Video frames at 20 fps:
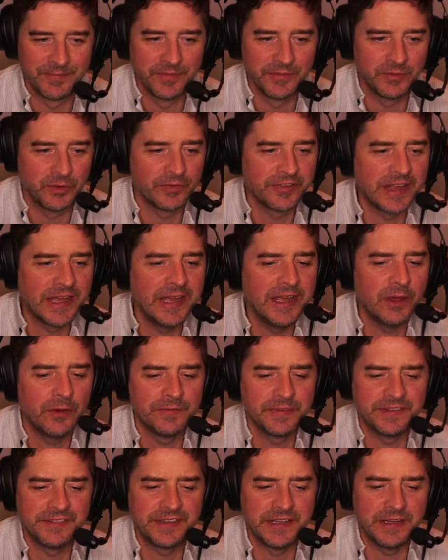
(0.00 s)
Because he
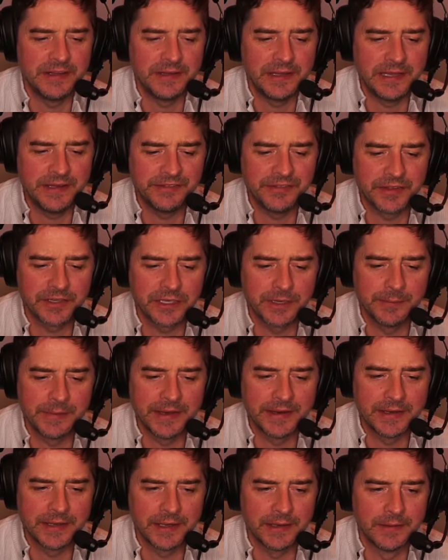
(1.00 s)
obviously, he's the
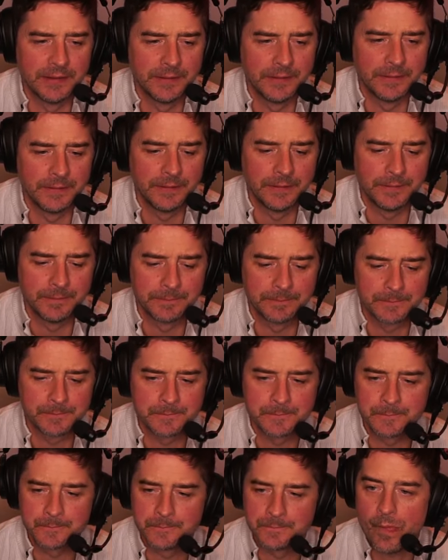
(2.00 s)
commander.
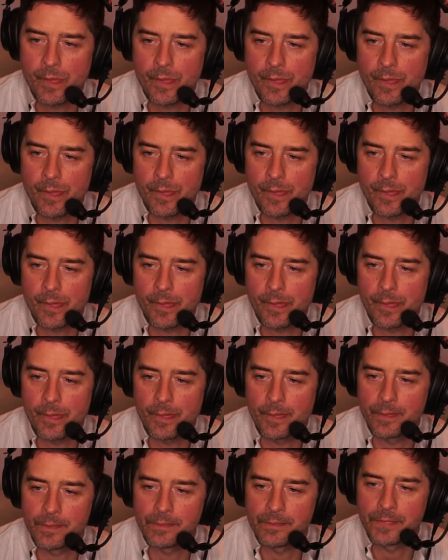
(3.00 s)
Thought you were
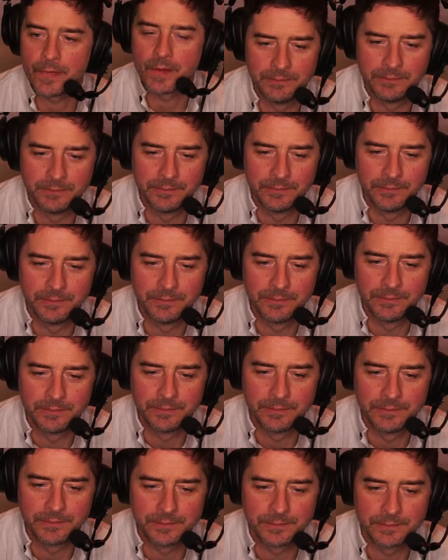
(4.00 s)
dead. Devil
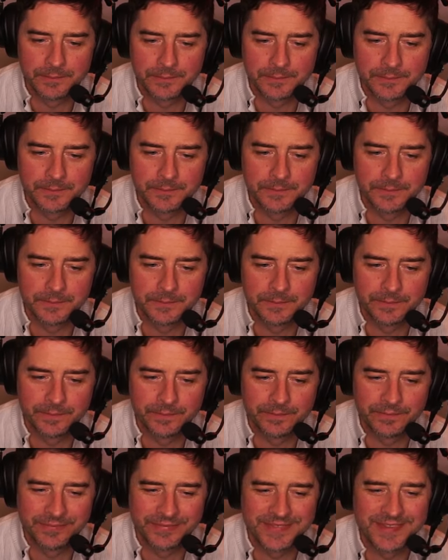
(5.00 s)
watches over his own.
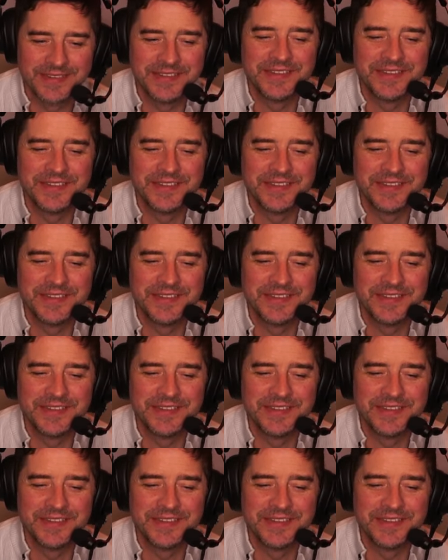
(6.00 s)
Bikowski?